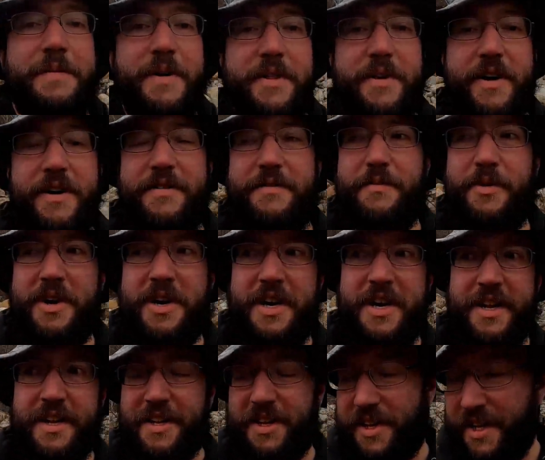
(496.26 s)
by day. I didn't bring
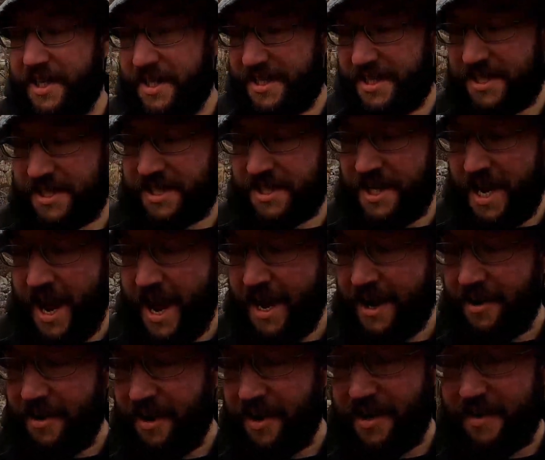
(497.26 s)
anything to like
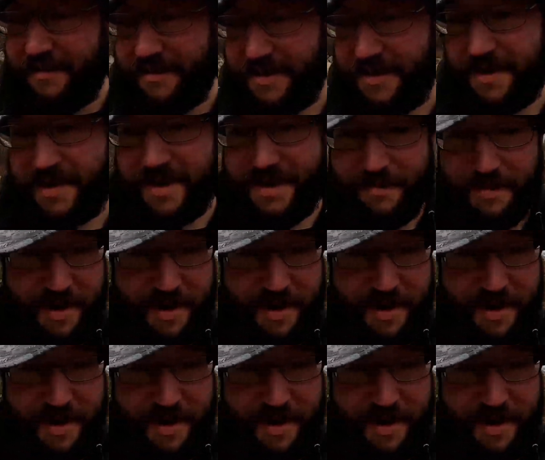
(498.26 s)
snack on. Everything I